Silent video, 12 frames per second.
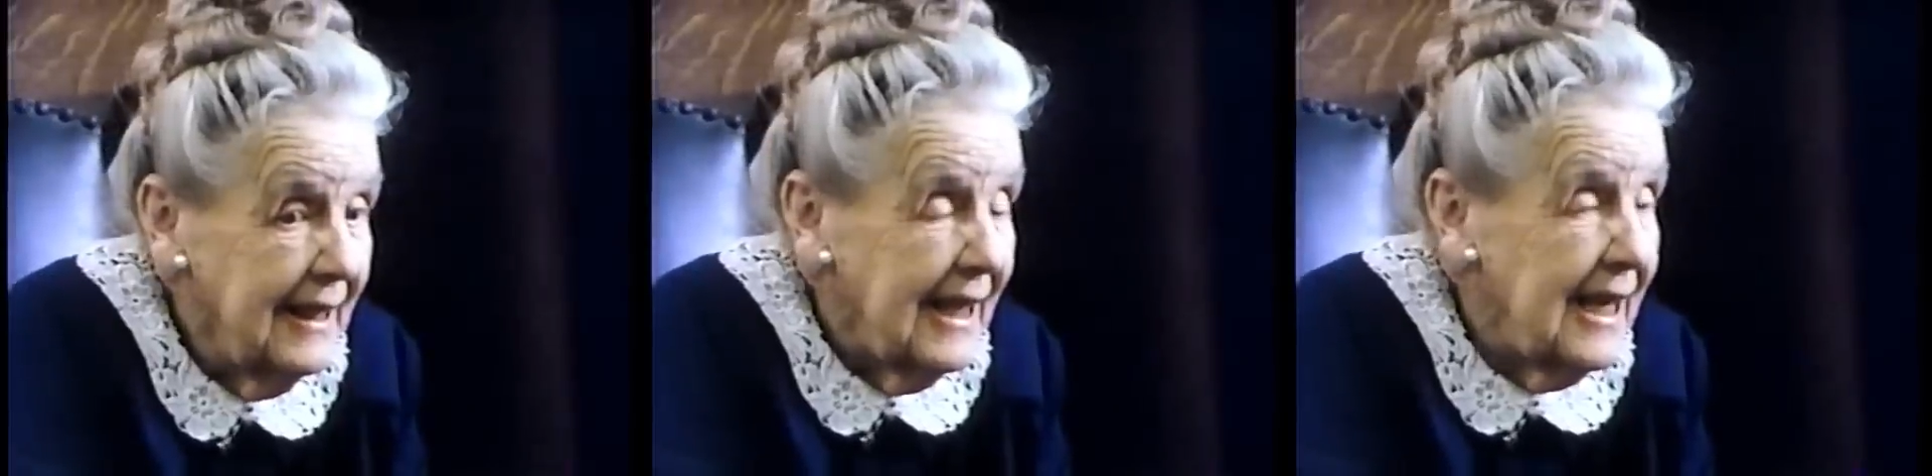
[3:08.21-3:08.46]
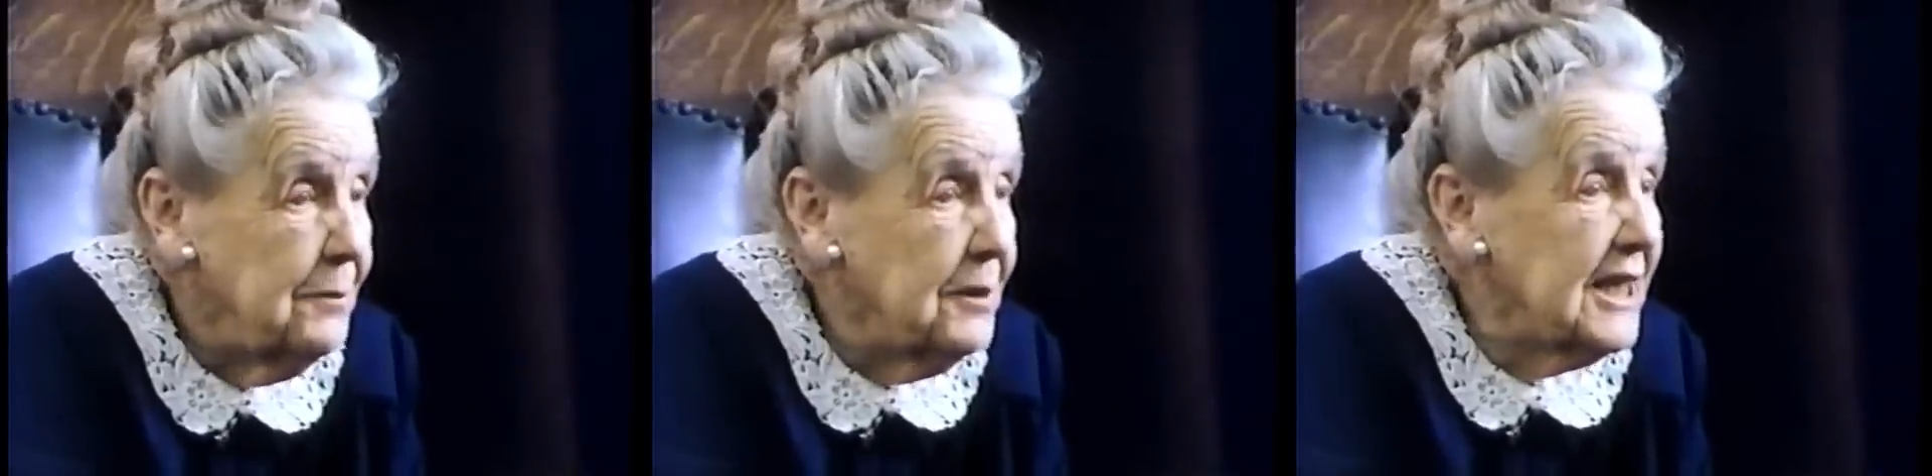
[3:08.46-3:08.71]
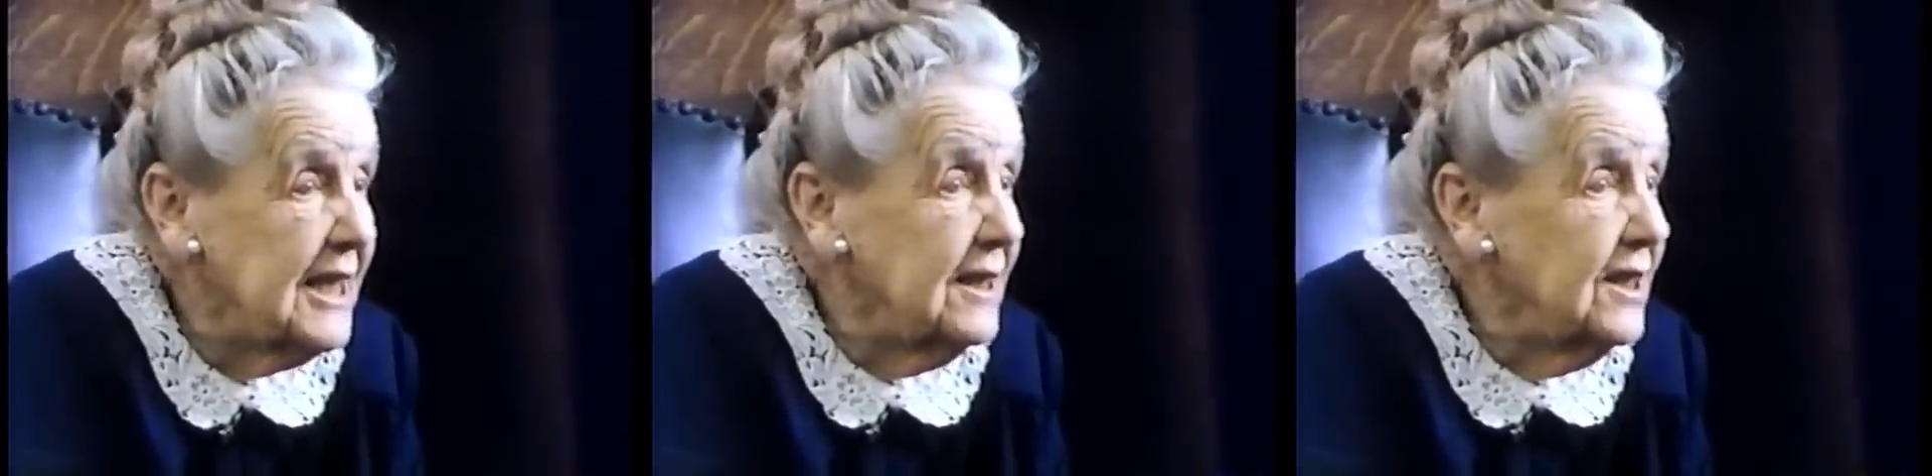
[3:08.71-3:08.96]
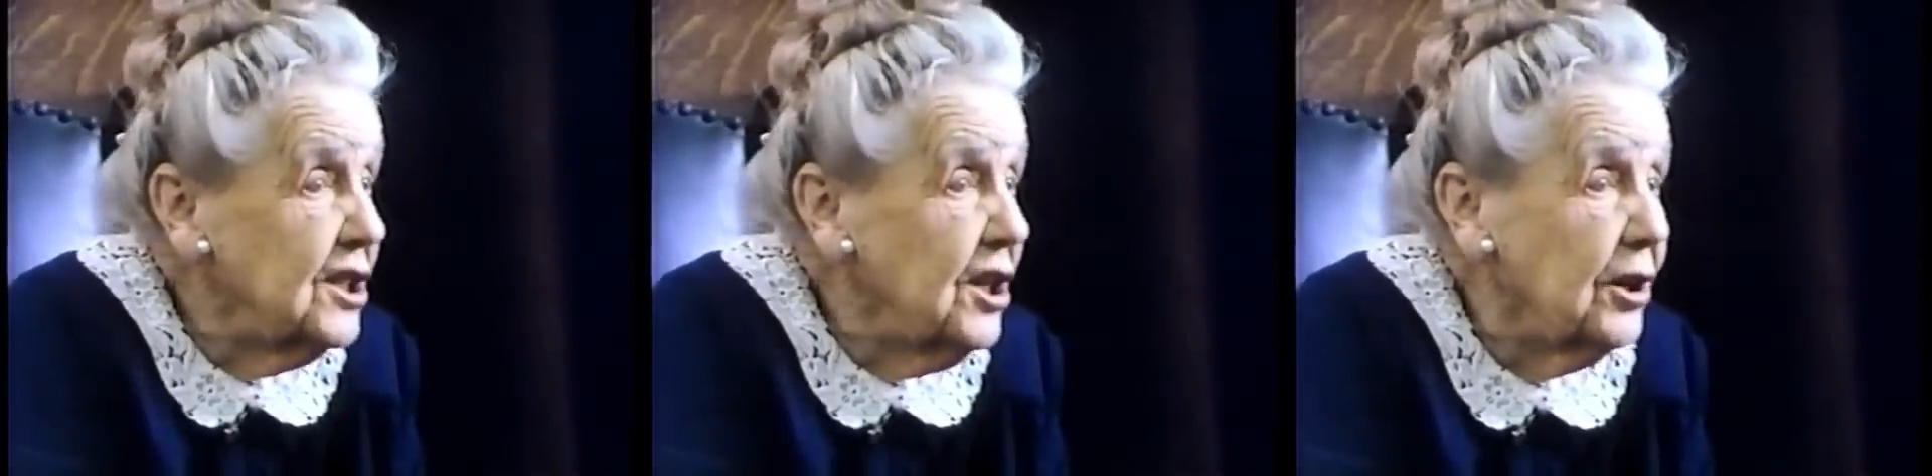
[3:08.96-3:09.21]
he would sit
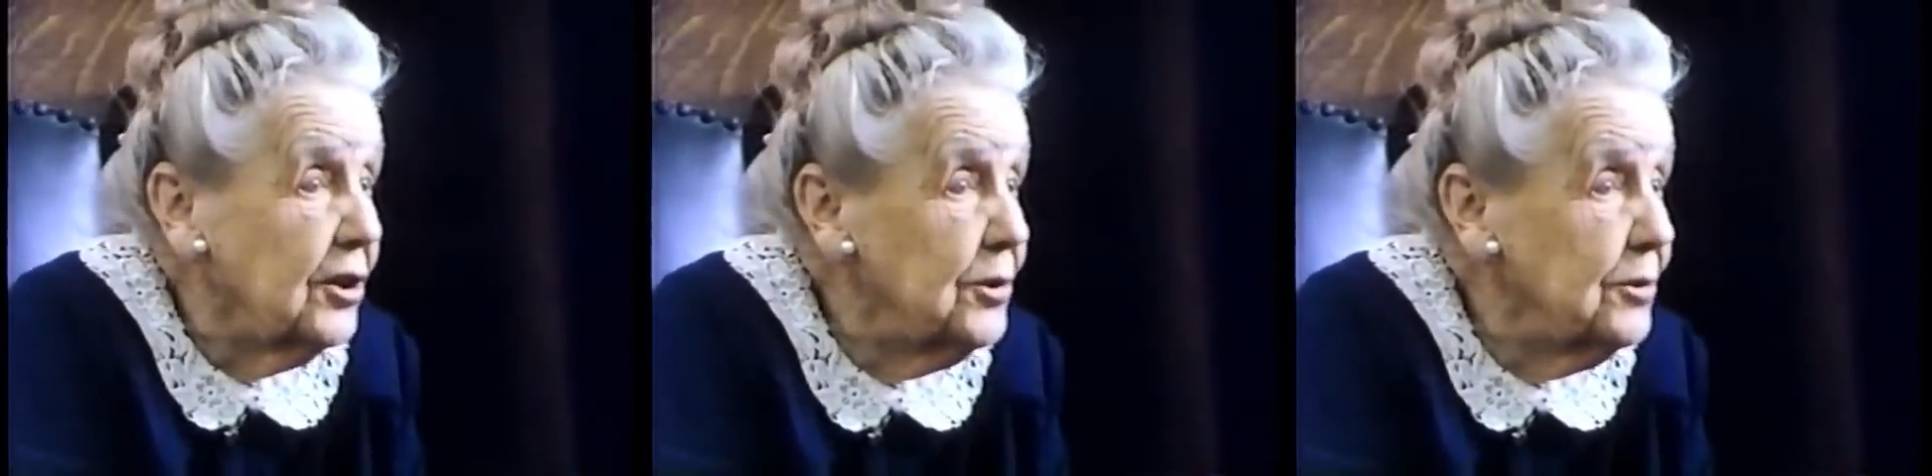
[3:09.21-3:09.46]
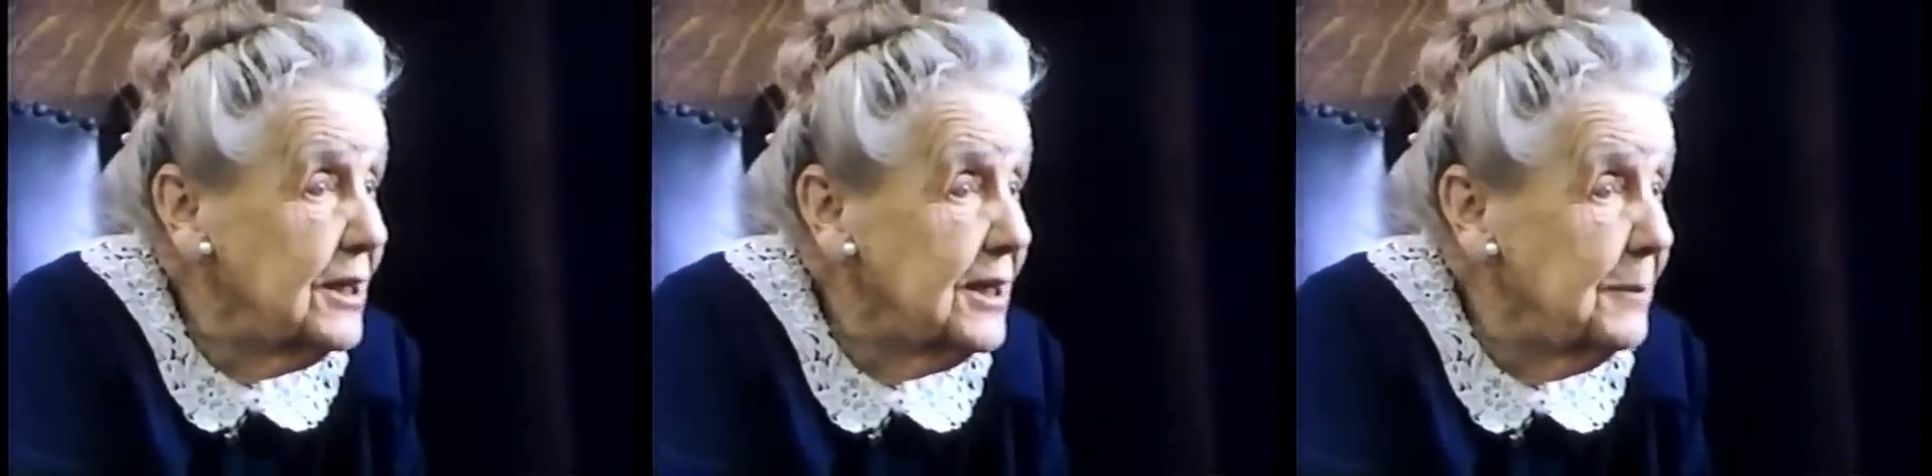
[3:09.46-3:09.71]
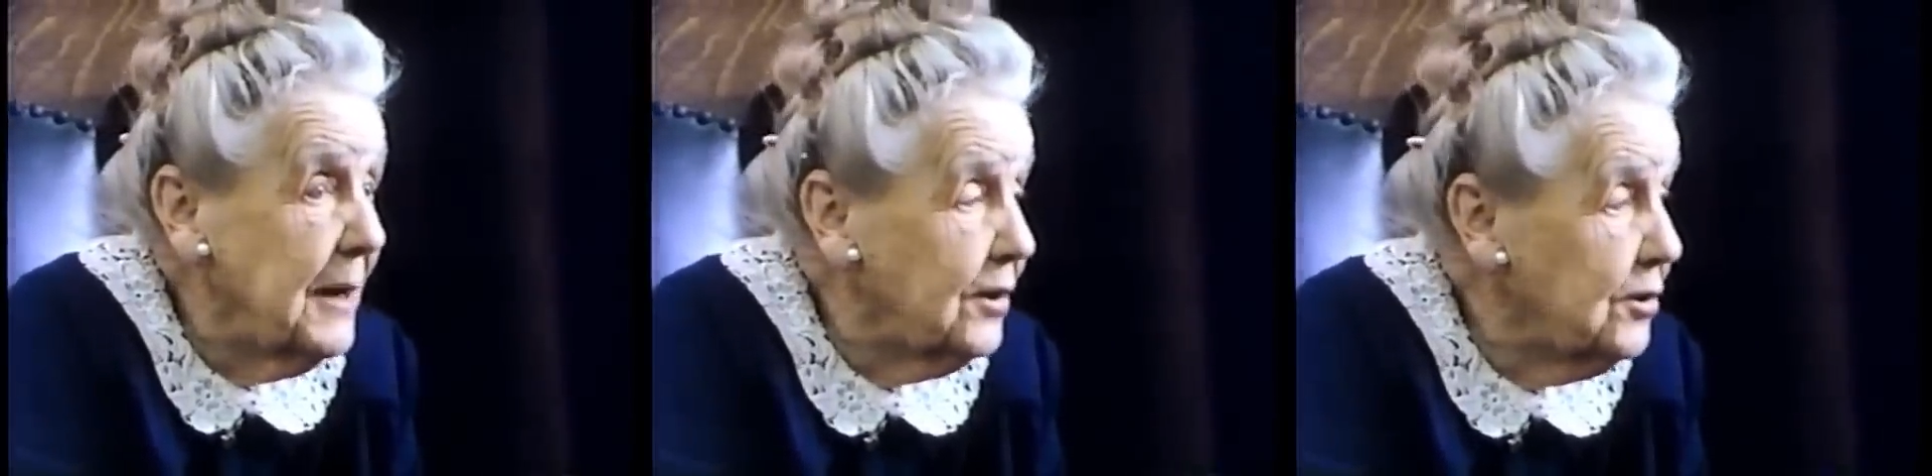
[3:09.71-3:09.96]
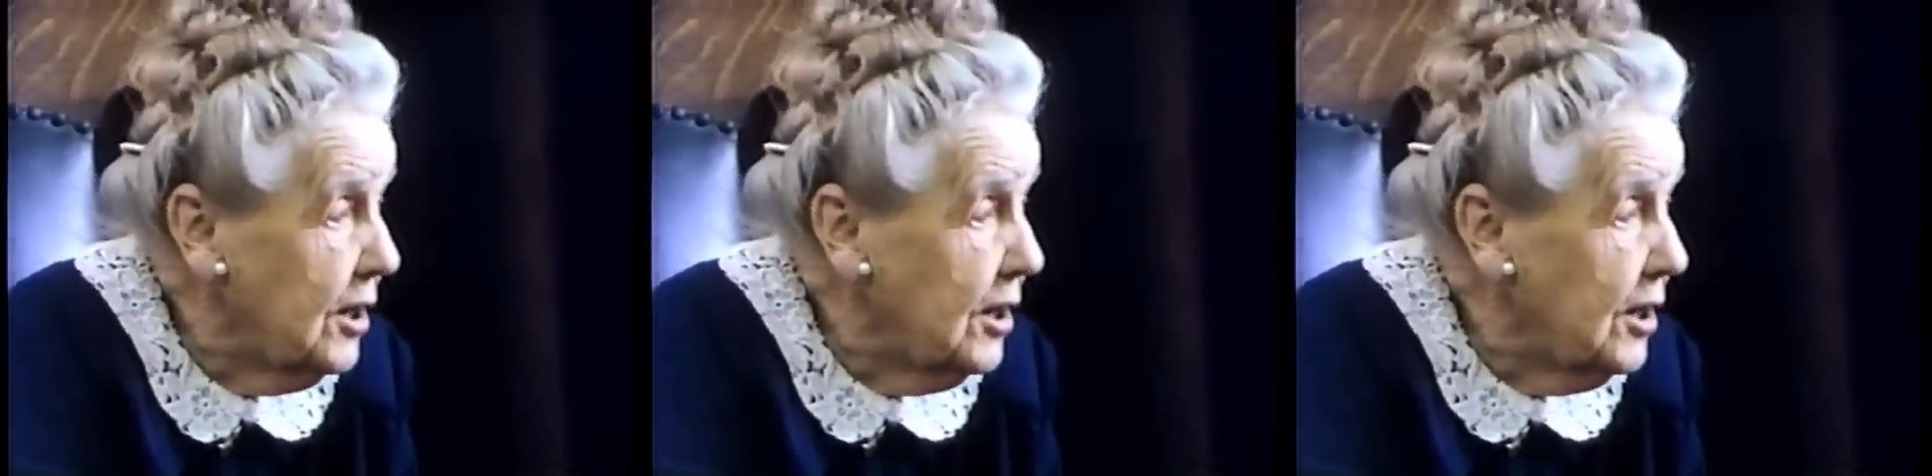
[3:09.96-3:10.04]
and talk to us about